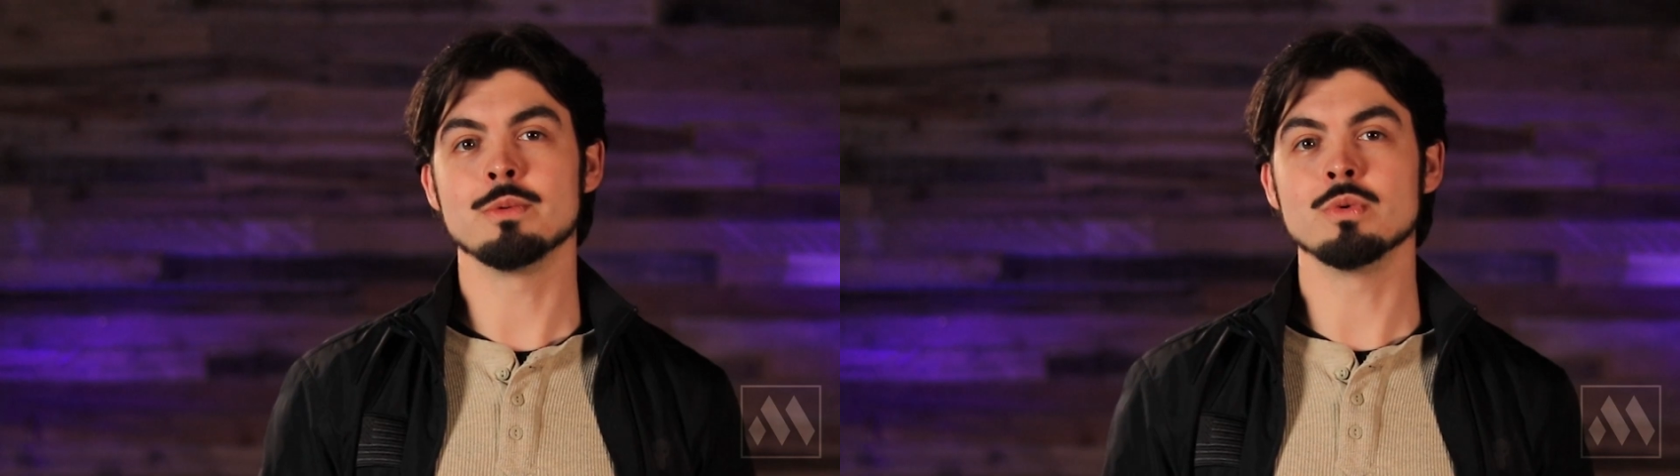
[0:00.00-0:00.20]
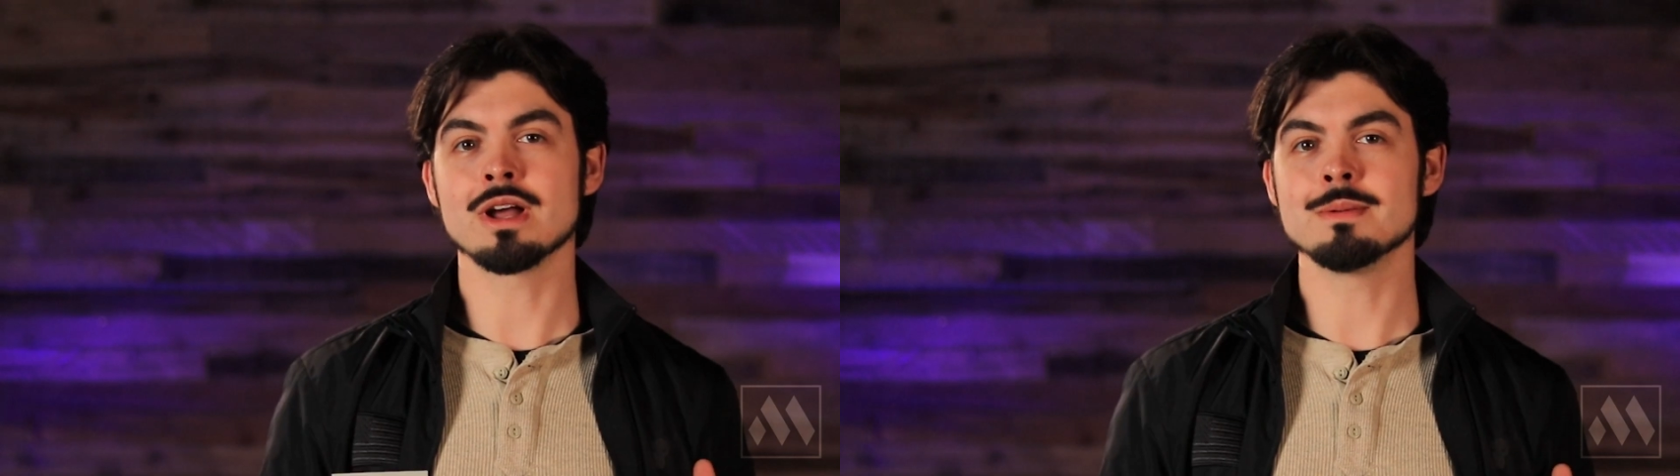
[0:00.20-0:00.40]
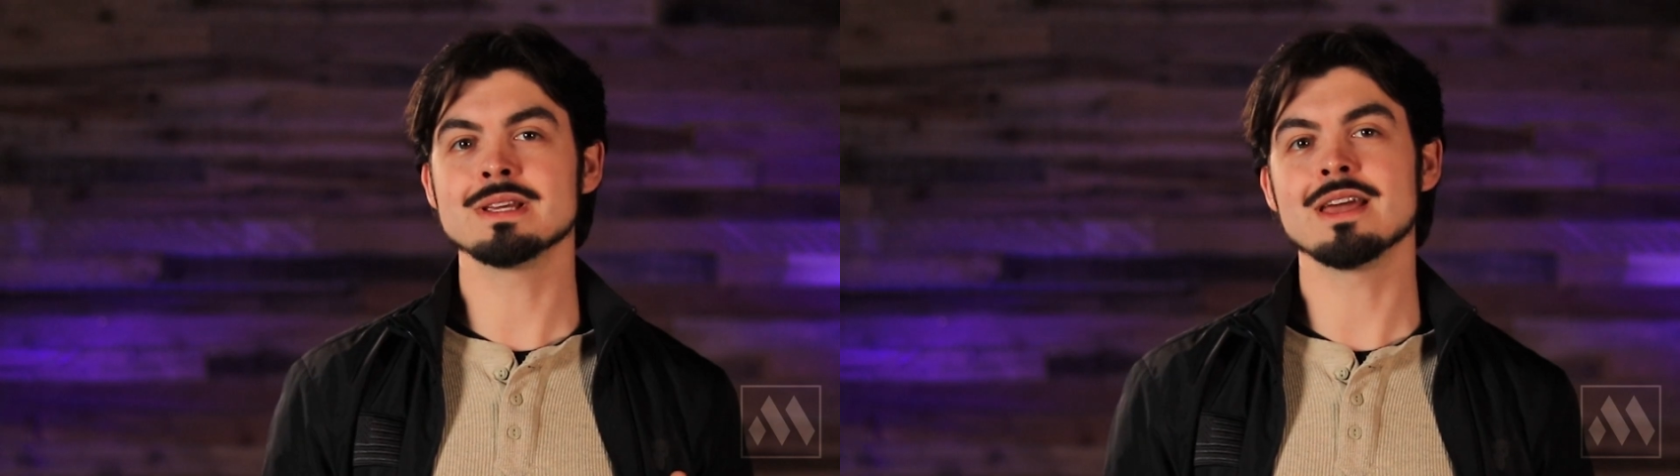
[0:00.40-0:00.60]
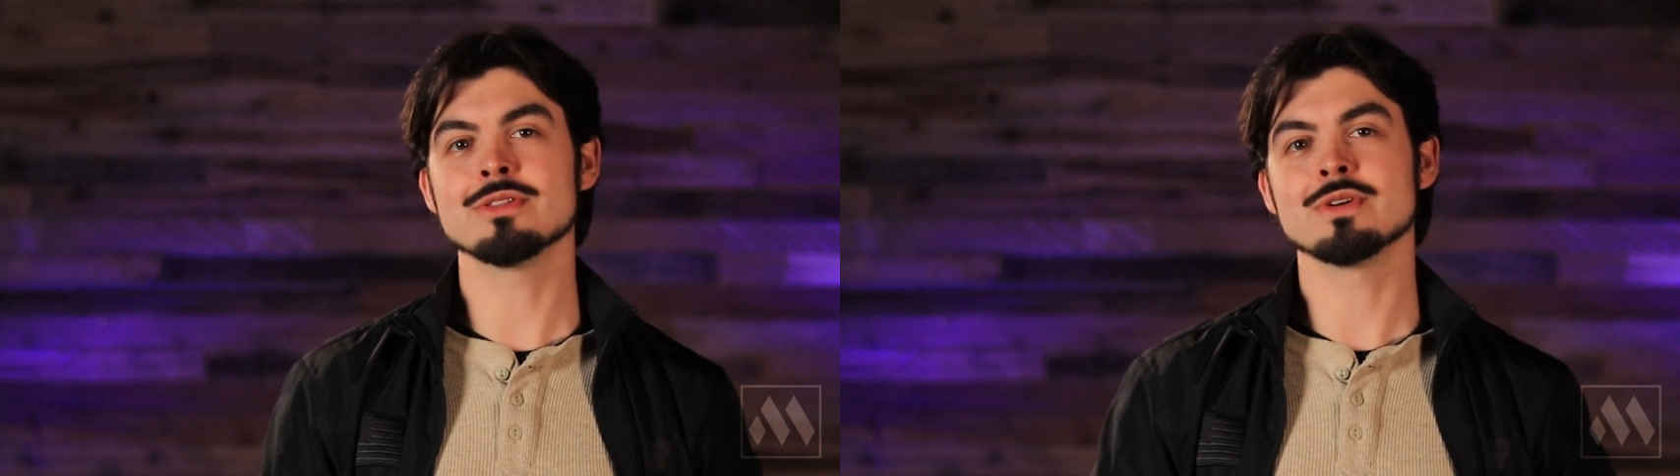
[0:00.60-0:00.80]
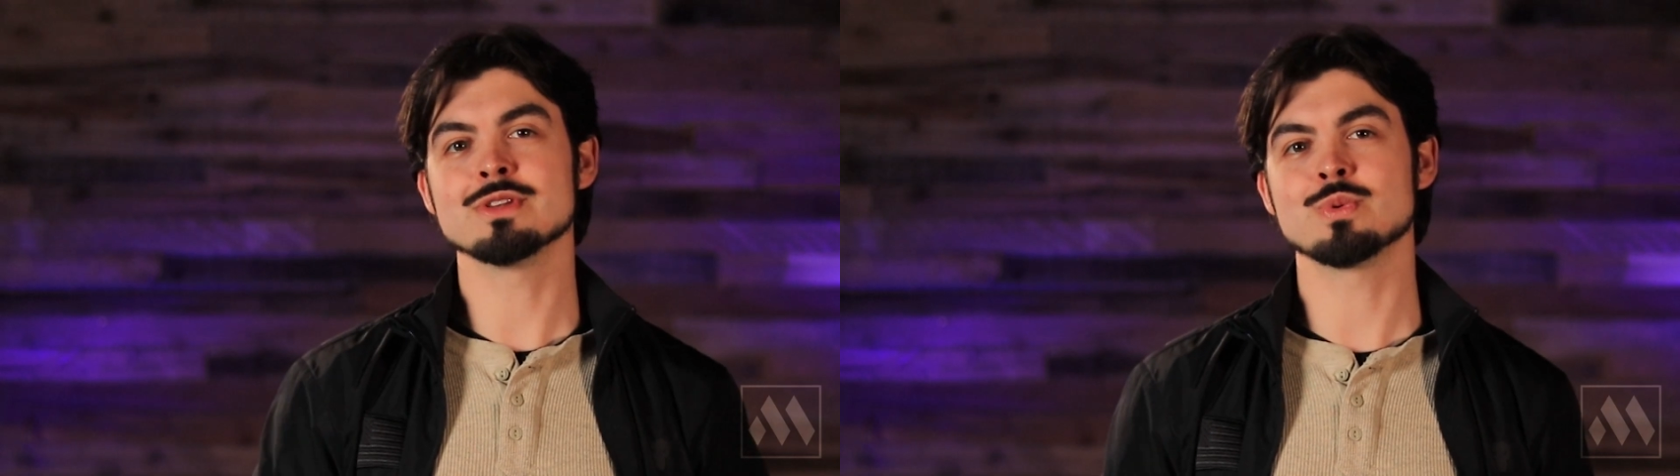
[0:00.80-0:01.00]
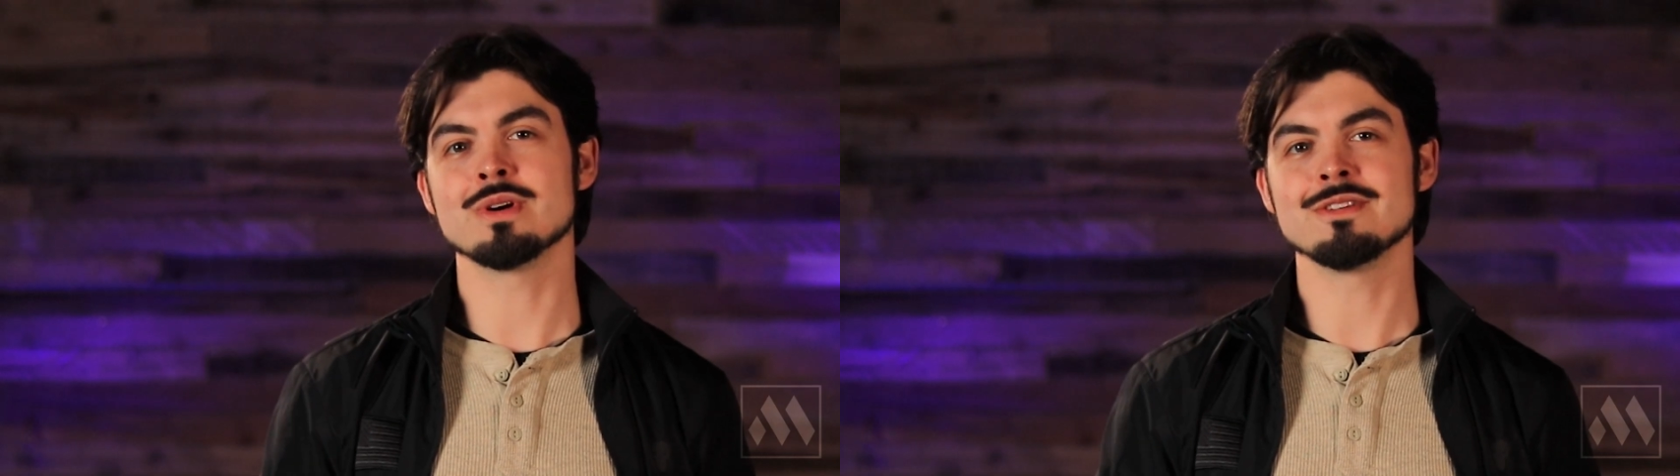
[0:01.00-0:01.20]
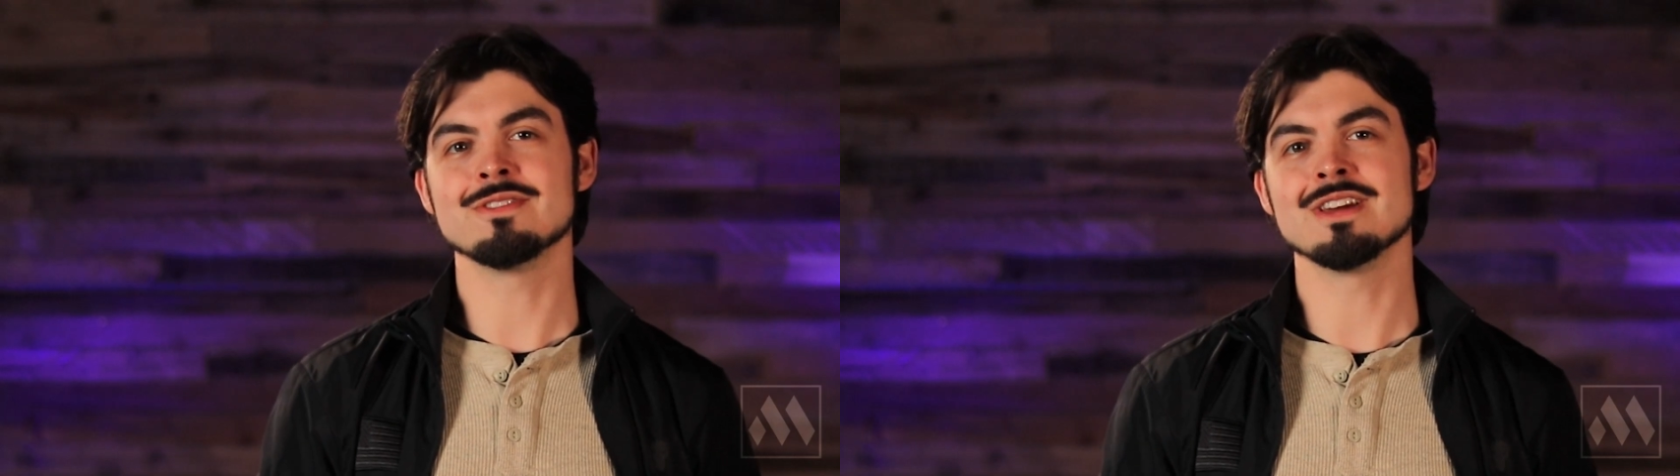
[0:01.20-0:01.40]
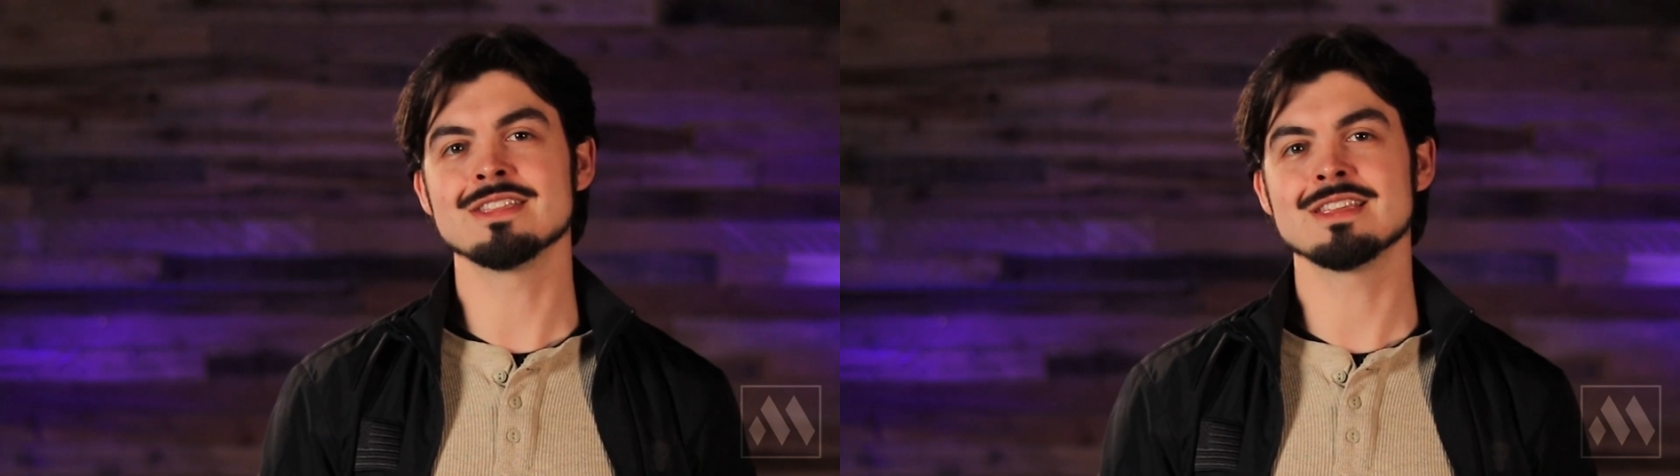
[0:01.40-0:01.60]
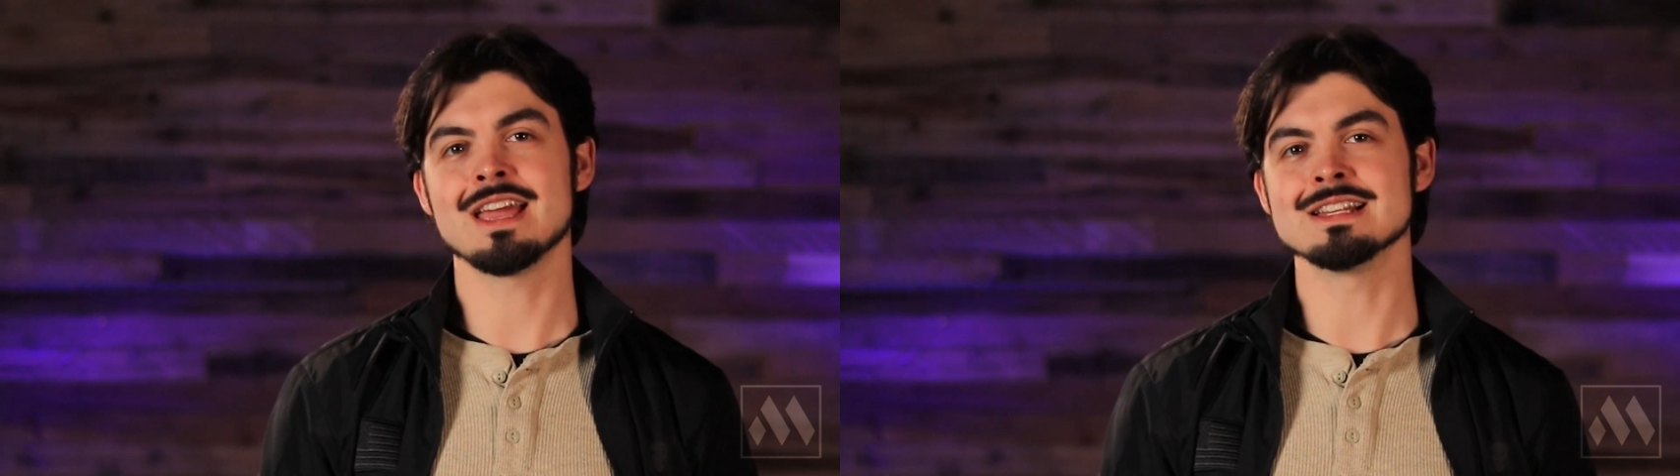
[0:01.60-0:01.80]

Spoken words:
And we'll come together on the 25th